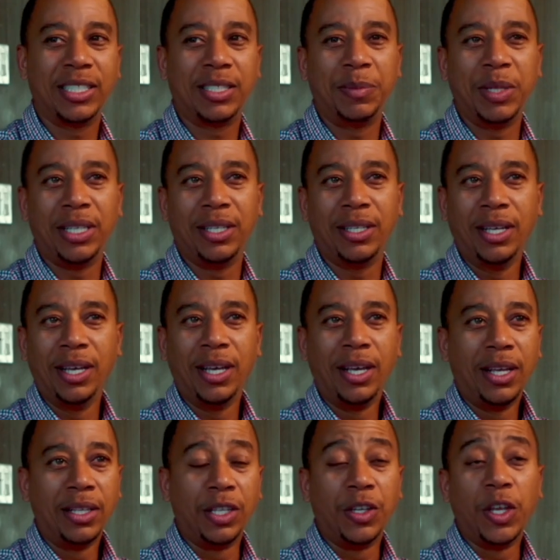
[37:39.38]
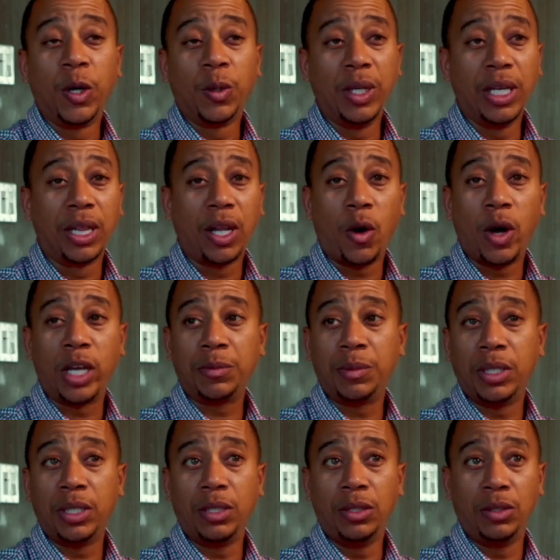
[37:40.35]
It's been, the DOD alone has
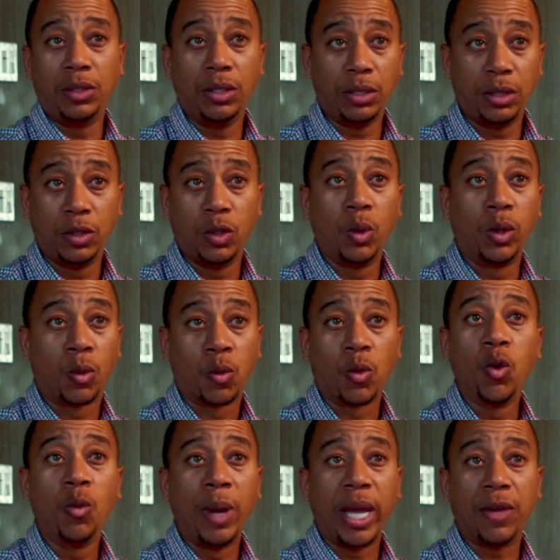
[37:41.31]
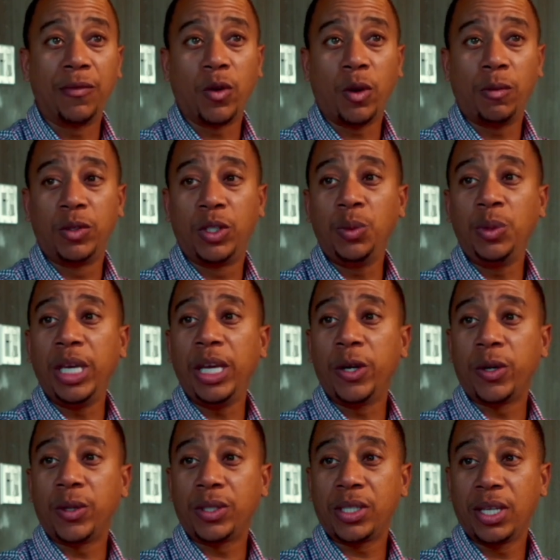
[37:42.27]
been doing the rulemaking for over 2
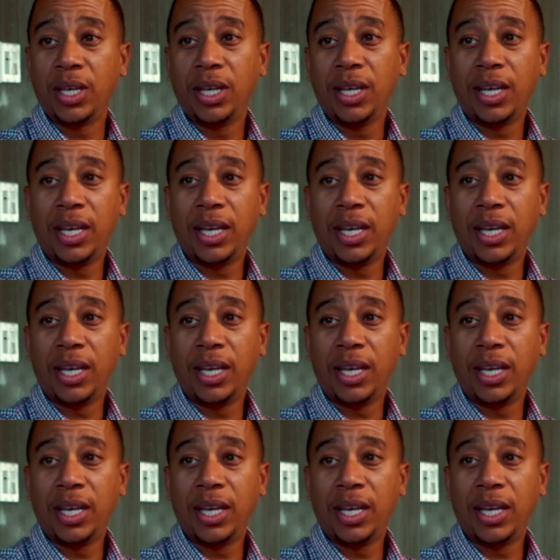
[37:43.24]
years.